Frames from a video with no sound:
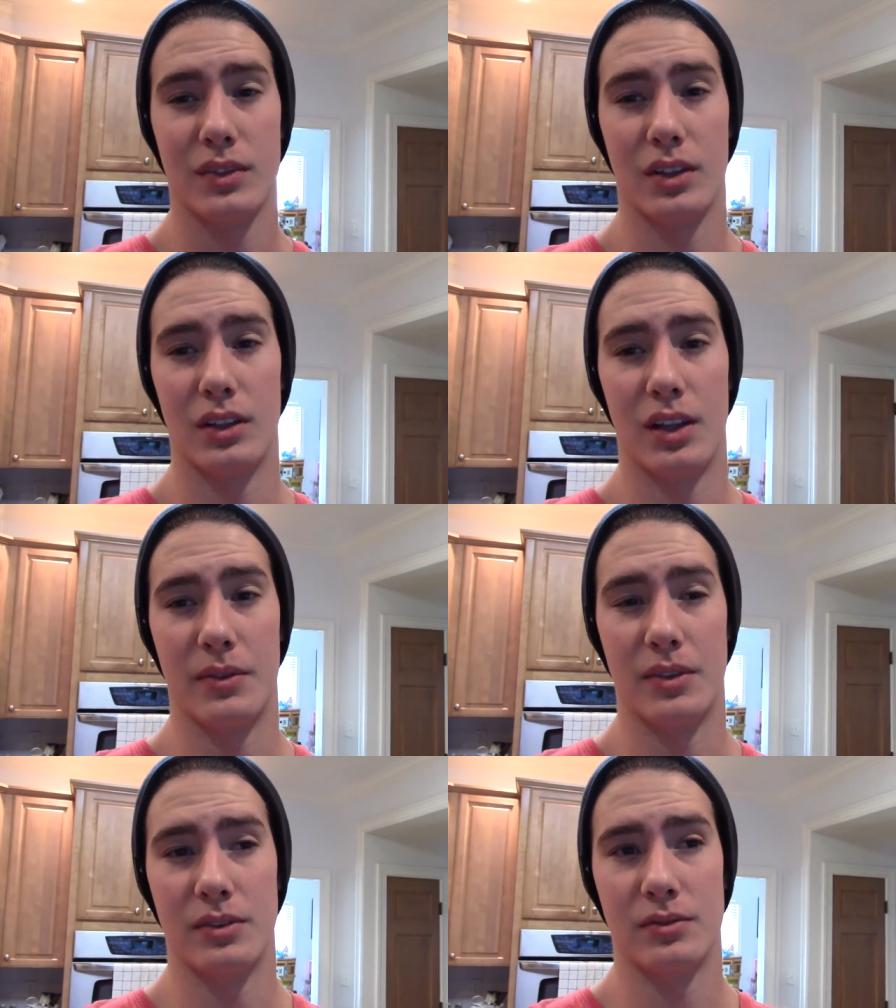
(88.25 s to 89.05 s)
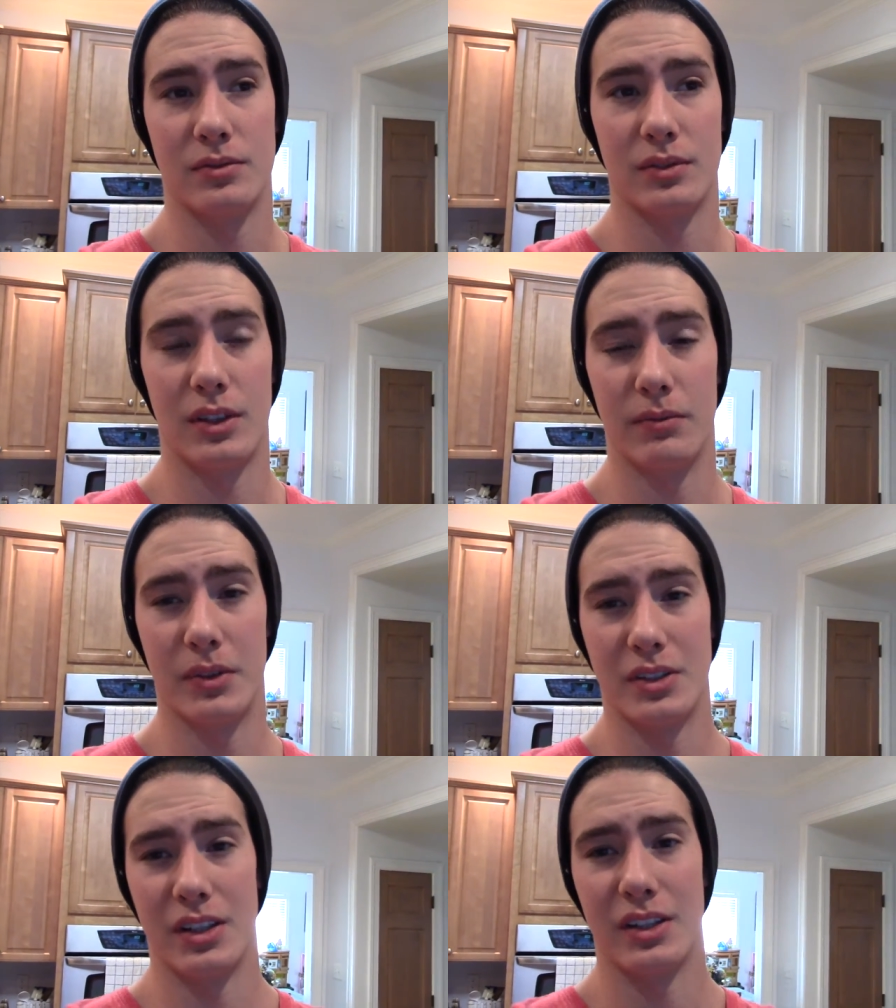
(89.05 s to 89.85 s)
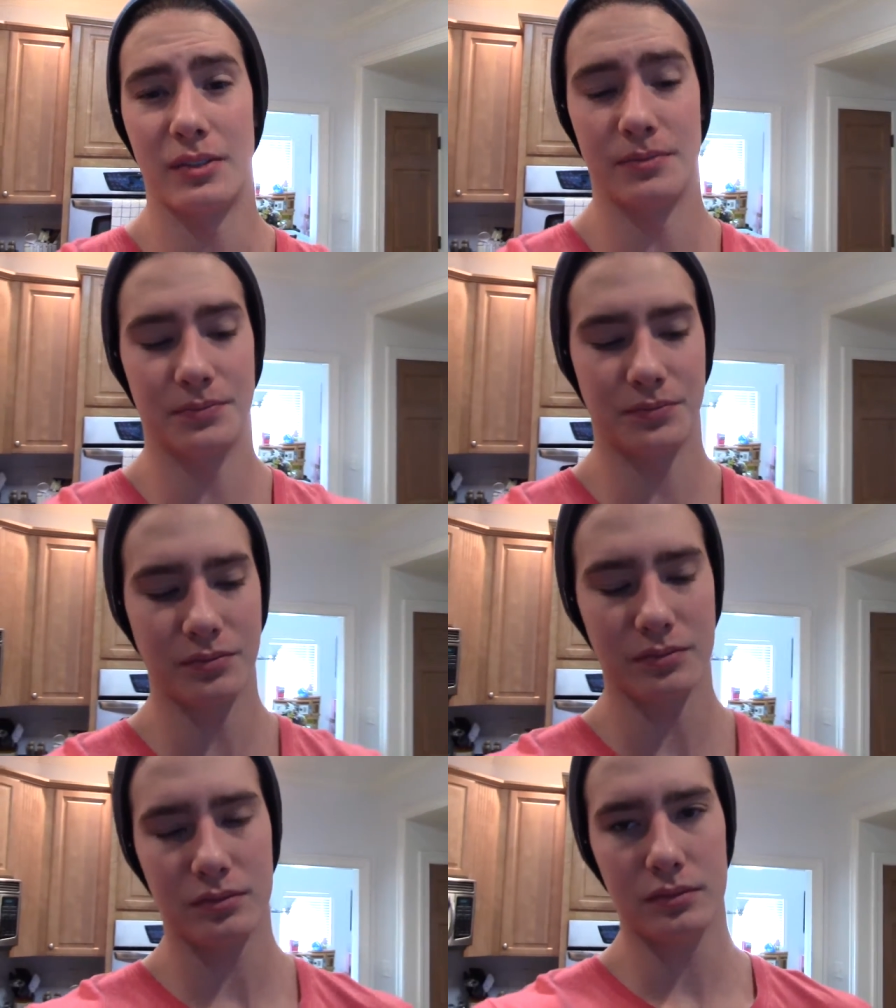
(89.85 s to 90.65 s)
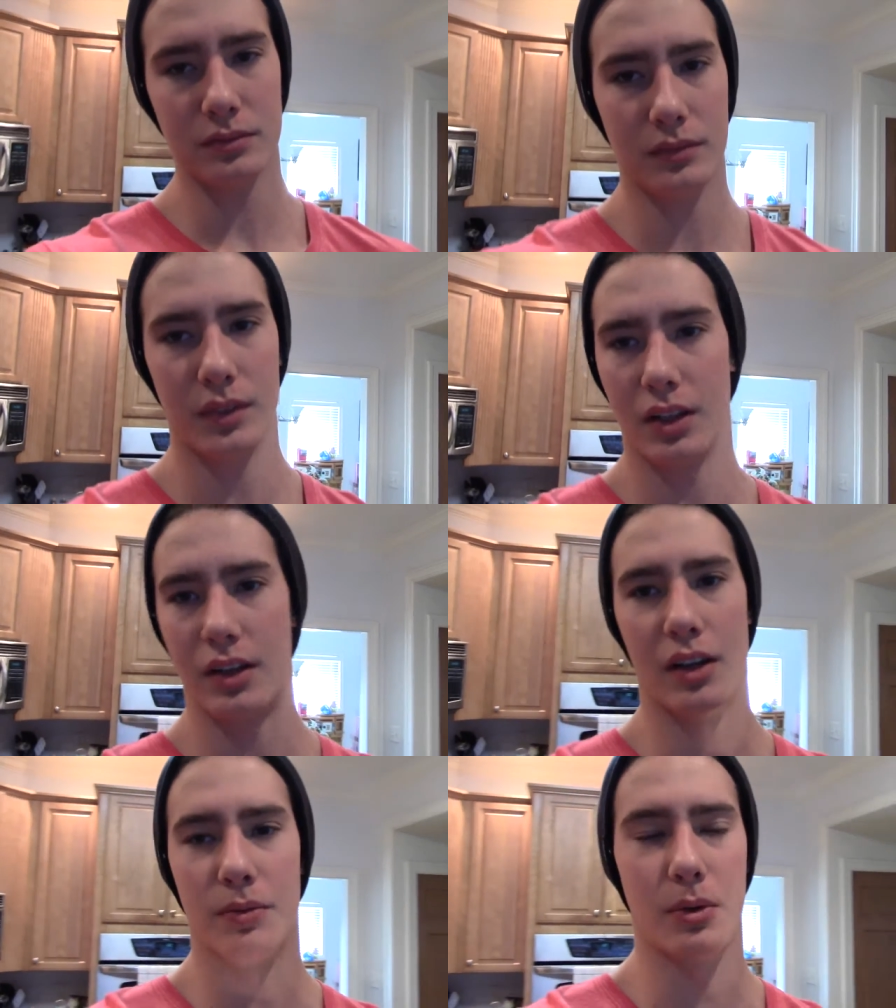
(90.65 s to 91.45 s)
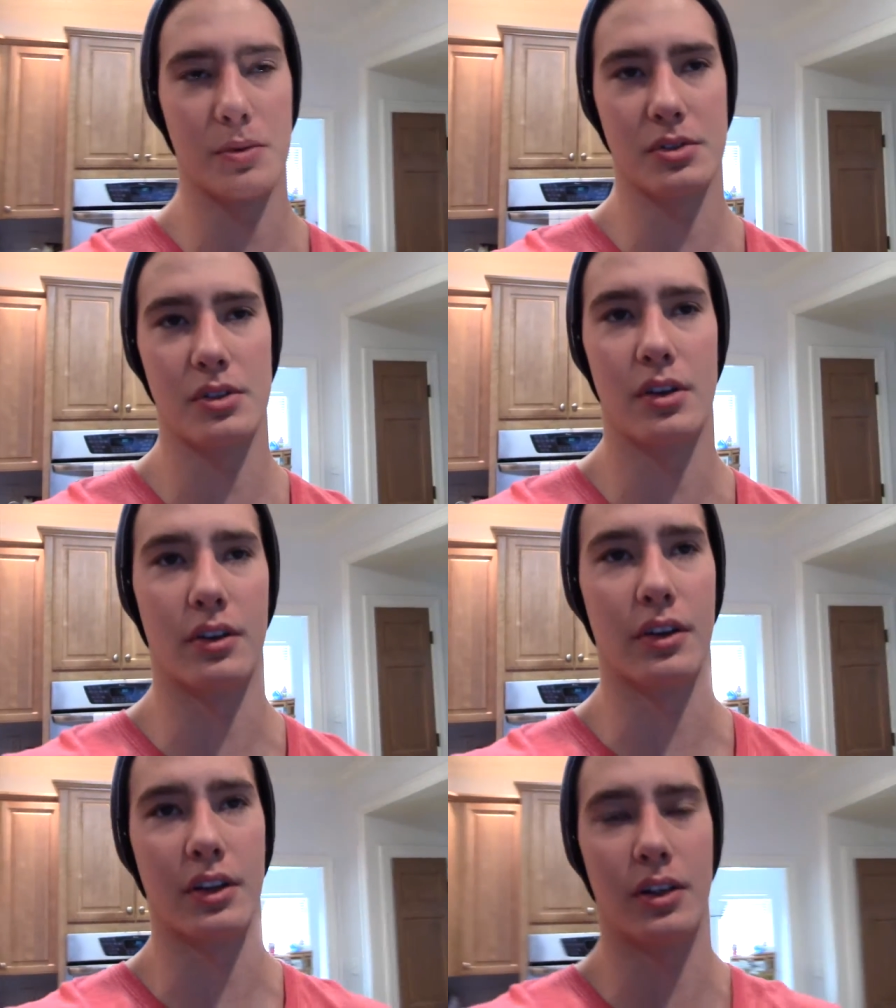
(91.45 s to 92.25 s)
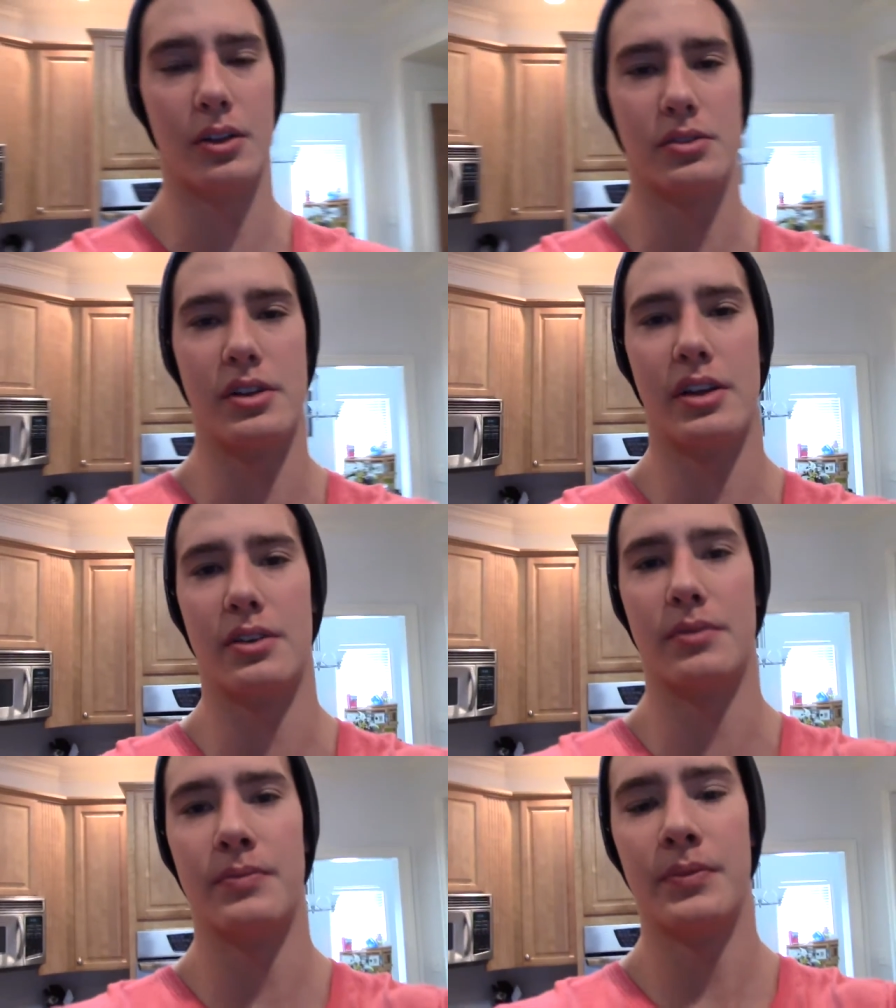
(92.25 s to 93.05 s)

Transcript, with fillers: 11, 11.15, and everywhere was done already closed down.